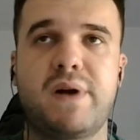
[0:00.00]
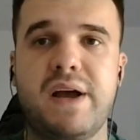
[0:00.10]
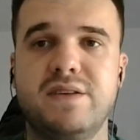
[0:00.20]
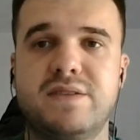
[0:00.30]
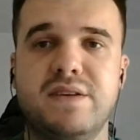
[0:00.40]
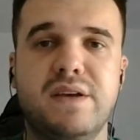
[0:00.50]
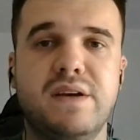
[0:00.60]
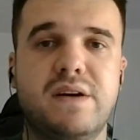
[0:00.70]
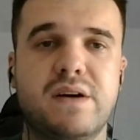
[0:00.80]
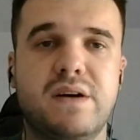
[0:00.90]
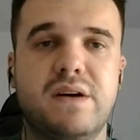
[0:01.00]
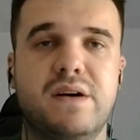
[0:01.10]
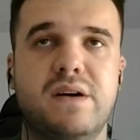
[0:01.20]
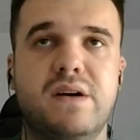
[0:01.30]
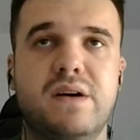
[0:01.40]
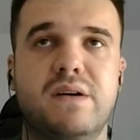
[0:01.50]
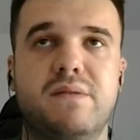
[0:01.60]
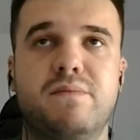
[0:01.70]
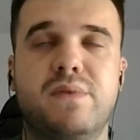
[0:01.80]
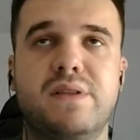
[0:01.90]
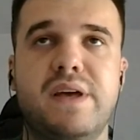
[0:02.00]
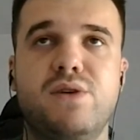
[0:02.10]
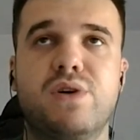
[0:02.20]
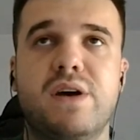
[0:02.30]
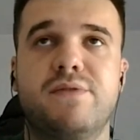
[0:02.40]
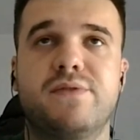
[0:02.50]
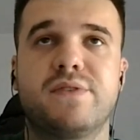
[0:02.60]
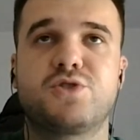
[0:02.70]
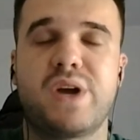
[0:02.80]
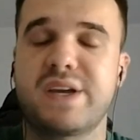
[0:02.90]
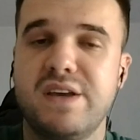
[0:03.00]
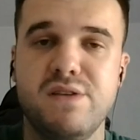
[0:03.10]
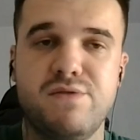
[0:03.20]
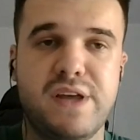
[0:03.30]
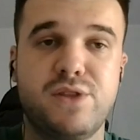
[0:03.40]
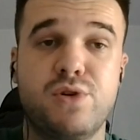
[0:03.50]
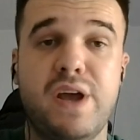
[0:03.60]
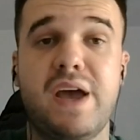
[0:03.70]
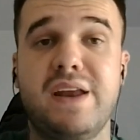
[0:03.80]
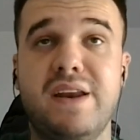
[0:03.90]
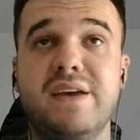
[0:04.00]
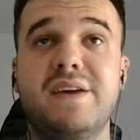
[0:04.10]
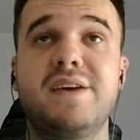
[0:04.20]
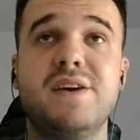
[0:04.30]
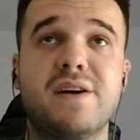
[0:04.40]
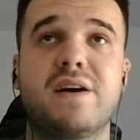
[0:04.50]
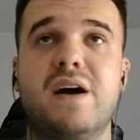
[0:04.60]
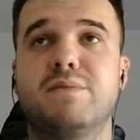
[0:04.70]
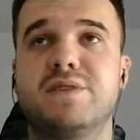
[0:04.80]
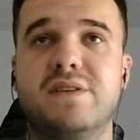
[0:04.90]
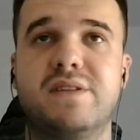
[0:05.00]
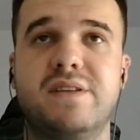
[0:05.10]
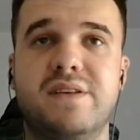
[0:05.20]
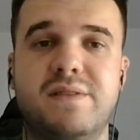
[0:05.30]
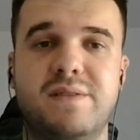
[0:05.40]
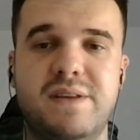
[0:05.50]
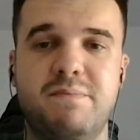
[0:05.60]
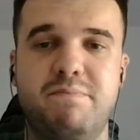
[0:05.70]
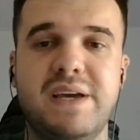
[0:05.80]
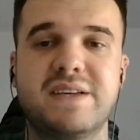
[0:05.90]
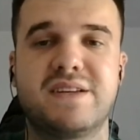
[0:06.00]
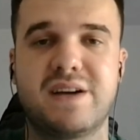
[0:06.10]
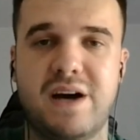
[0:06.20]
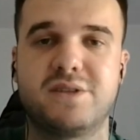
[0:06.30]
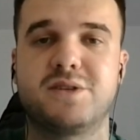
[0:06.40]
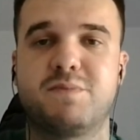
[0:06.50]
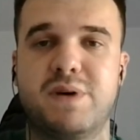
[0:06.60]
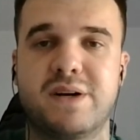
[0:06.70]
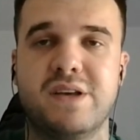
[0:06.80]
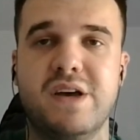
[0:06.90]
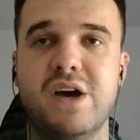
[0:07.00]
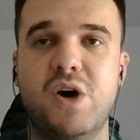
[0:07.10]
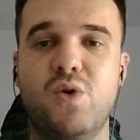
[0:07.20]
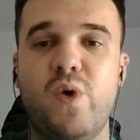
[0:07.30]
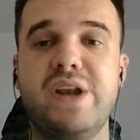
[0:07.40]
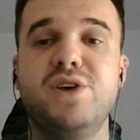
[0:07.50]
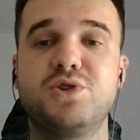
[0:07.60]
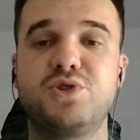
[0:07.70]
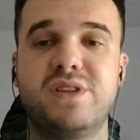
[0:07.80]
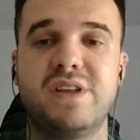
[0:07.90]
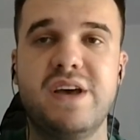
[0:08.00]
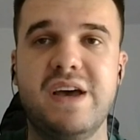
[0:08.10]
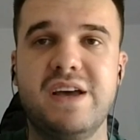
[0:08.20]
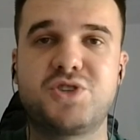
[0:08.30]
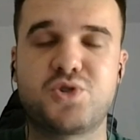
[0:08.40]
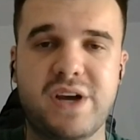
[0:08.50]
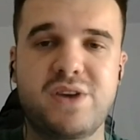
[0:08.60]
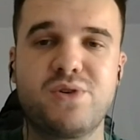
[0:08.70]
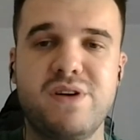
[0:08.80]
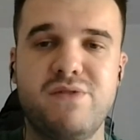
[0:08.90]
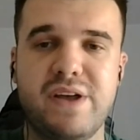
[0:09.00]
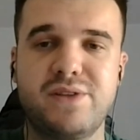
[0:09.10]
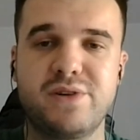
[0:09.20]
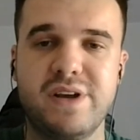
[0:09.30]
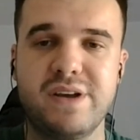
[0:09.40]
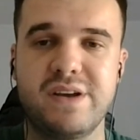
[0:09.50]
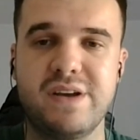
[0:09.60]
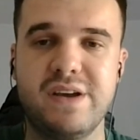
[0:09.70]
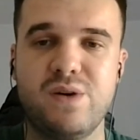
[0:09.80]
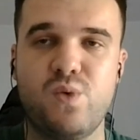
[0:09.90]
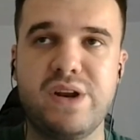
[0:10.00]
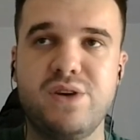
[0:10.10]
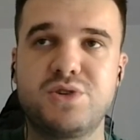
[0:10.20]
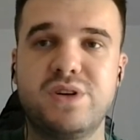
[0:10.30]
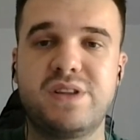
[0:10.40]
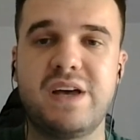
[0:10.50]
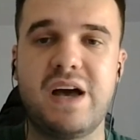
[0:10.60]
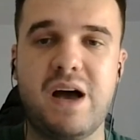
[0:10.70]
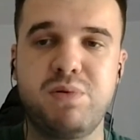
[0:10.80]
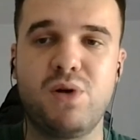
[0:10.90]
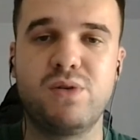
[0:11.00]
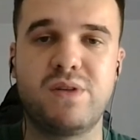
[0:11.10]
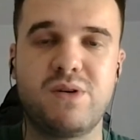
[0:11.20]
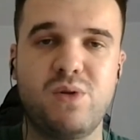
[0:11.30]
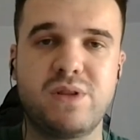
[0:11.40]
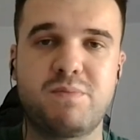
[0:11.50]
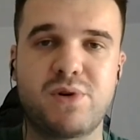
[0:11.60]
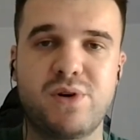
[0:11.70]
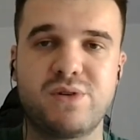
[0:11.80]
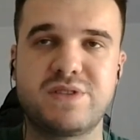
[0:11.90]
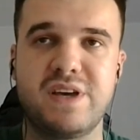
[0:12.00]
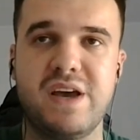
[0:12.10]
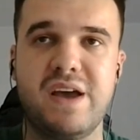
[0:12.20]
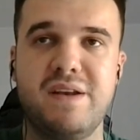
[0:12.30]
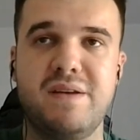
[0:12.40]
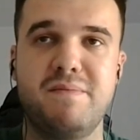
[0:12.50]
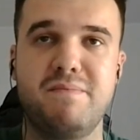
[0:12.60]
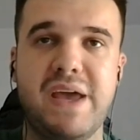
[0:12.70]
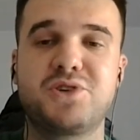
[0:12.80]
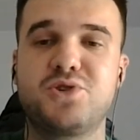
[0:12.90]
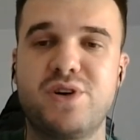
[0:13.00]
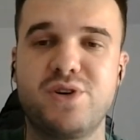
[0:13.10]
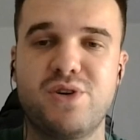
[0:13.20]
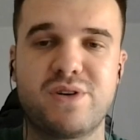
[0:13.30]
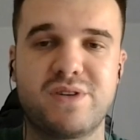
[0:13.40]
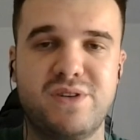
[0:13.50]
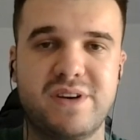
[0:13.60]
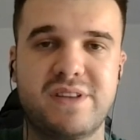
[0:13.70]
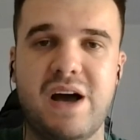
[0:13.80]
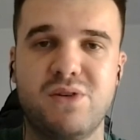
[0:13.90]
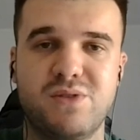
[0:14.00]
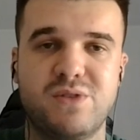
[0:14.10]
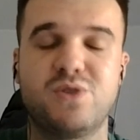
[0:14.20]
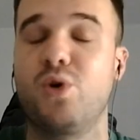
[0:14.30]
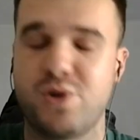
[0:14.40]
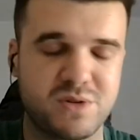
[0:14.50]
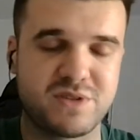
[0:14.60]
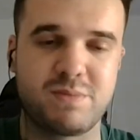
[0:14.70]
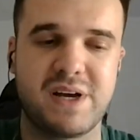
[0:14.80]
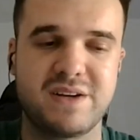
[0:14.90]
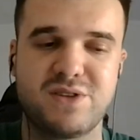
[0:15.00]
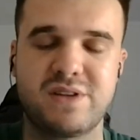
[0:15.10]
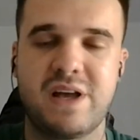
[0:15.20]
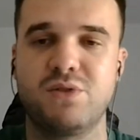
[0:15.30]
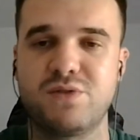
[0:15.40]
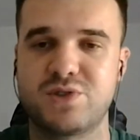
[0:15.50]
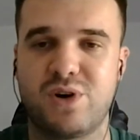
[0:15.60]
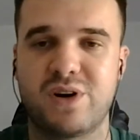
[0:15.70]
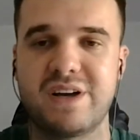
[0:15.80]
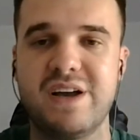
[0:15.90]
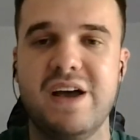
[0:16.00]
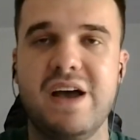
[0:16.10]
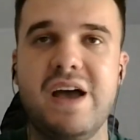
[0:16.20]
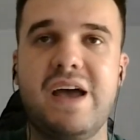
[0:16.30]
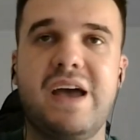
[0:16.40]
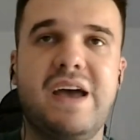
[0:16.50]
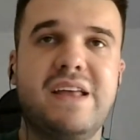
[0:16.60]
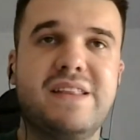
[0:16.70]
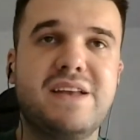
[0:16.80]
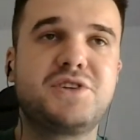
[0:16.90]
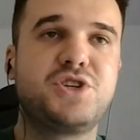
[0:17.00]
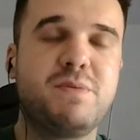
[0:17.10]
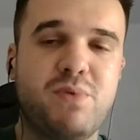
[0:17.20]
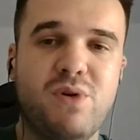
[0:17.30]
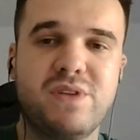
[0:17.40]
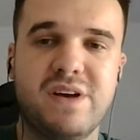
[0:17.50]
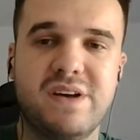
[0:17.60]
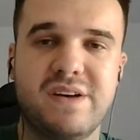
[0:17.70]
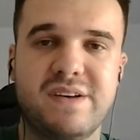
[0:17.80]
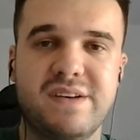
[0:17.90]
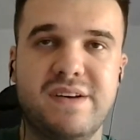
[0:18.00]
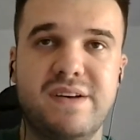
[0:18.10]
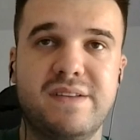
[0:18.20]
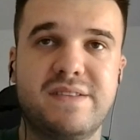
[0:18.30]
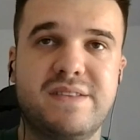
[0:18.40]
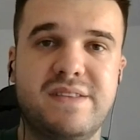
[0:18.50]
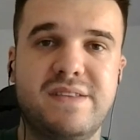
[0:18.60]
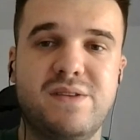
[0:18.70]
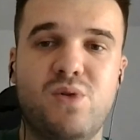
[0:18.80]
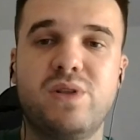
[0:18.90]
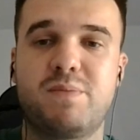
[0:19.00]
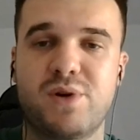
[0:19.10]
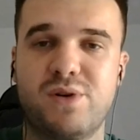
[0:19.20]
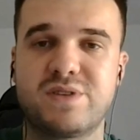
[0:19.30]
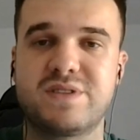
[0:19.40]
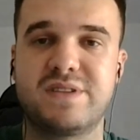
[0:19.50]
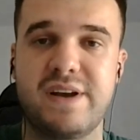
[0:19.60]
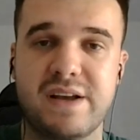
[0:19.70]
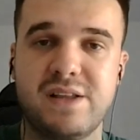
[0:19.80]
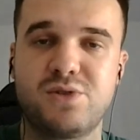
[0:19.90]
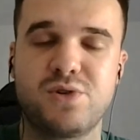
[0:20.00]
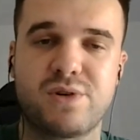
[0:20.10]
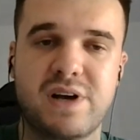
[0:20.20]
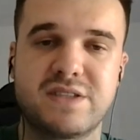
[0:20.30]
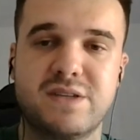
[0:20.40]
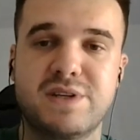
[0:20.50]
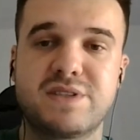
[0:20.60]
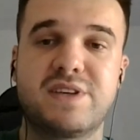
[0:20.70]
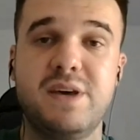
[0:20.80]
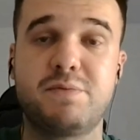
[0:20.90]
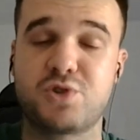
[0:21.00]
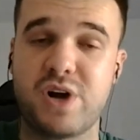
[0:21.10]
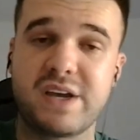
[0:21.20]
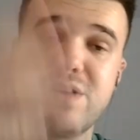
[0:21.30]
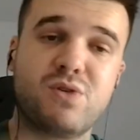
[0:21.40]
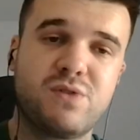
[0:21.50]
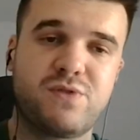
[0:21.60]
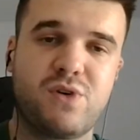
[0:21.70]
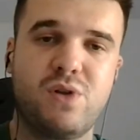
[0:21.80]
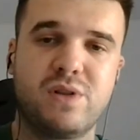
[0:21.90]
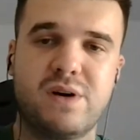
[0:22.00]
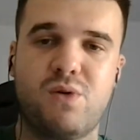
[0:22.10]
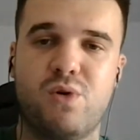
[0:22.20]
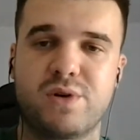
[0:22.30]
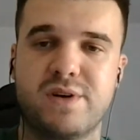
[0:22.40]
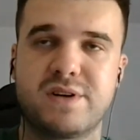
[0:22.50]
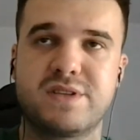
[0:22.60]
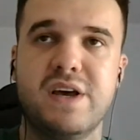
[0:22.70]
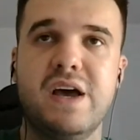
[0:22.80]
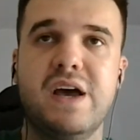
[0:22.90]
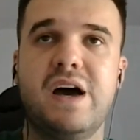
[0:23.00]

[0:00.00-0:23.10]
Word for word: pricing, uh, then you have tracking inventory. And here comes the, the, the, biggest and hardest part. When you should track your inventory, when you should upload all the products and make sure you're not out or your supplier is not out of stock, and then ship all the uh, all the products directly to your customers. Keep tracking of all the orders